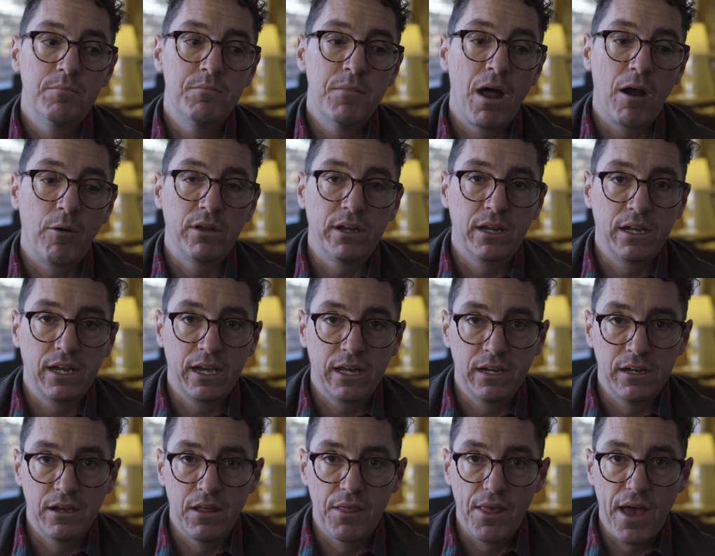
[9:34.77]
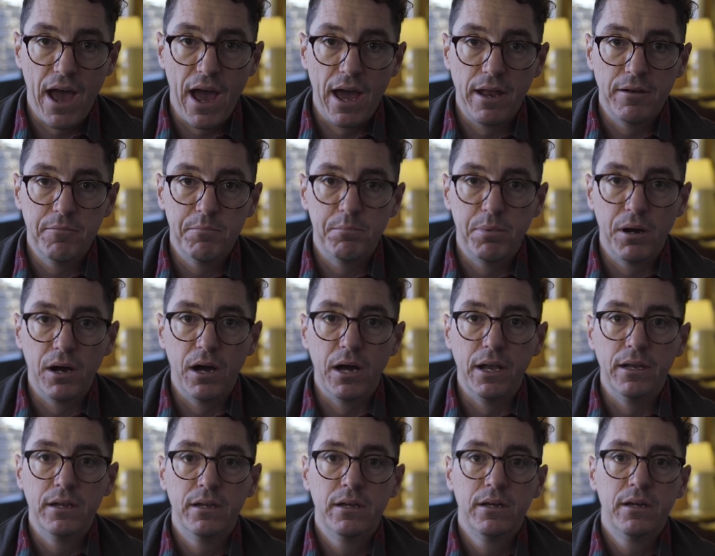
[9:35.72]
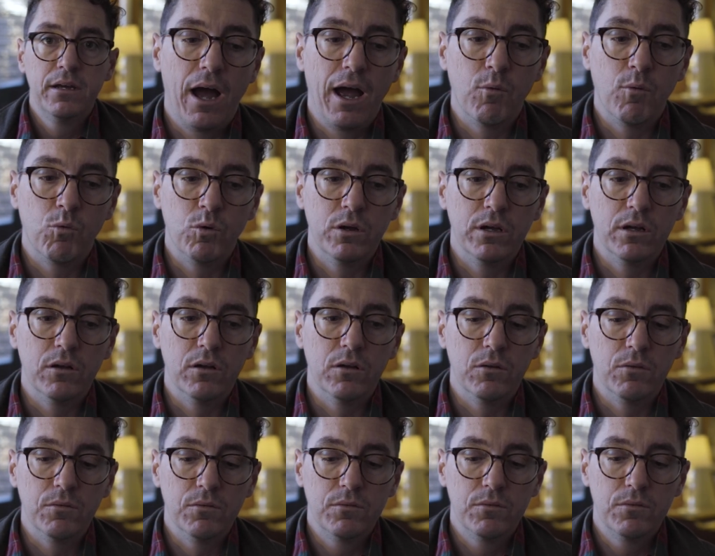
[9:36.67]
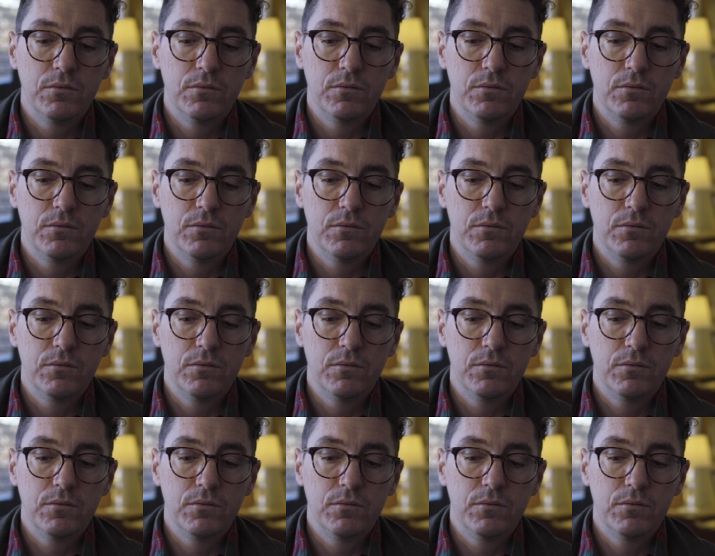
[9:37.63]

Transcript: Not really going to get into that, but I will